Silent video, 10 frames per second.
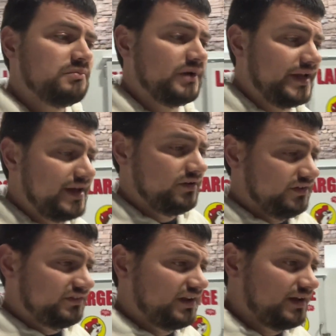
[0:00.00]
But now it
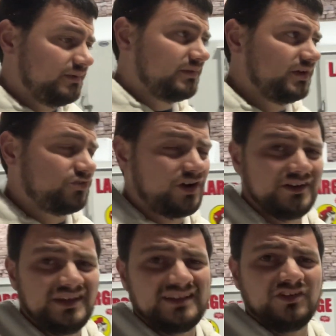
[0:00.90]
is time, I'm gonna try and
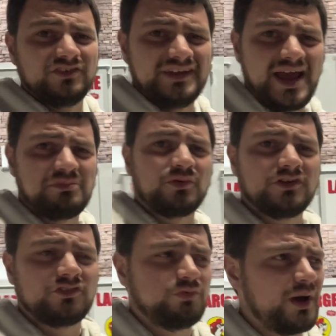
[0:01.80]
take a little nap. We're
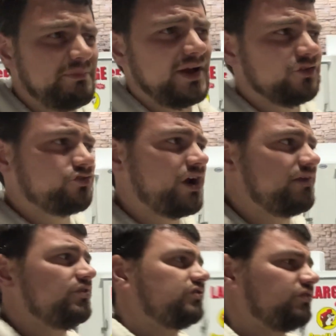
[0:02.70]
gonna swap out
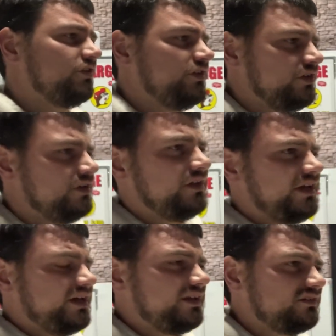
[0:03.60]
drivers
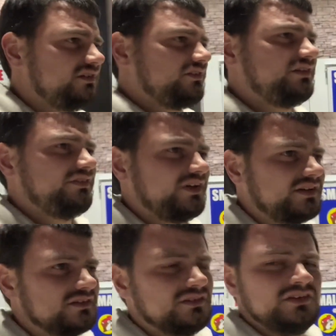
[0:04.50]
and I'm gonna see if I
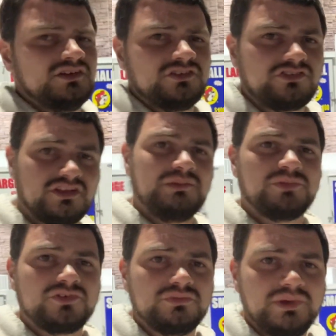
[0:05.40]
can sleep
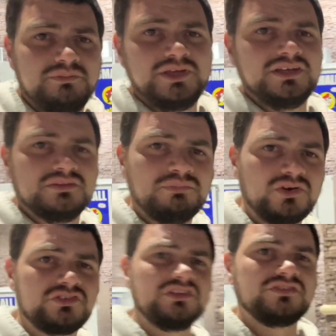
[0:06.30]
through maybe
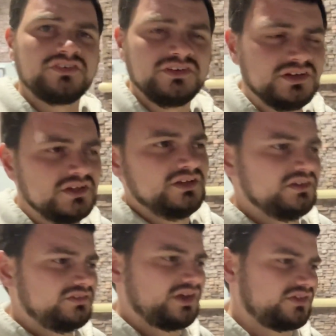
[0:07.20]
most of
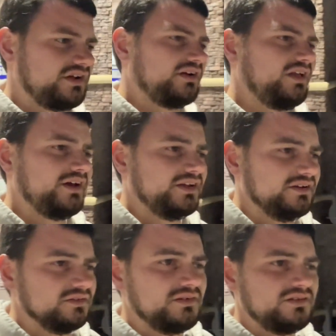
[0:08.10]
South Carolina and